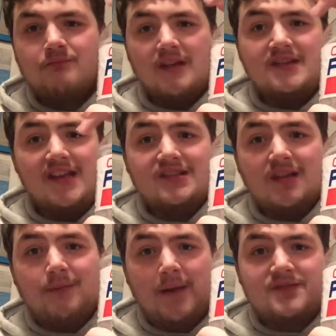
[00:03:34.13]
It tastes
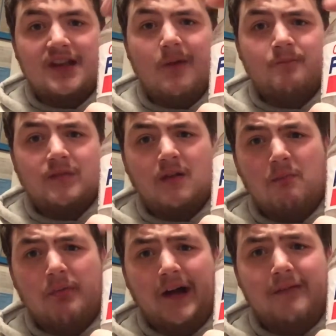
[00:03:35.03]
like Pepsi,
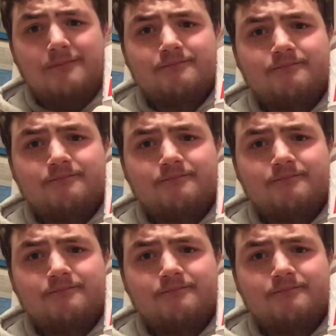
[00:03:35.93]
but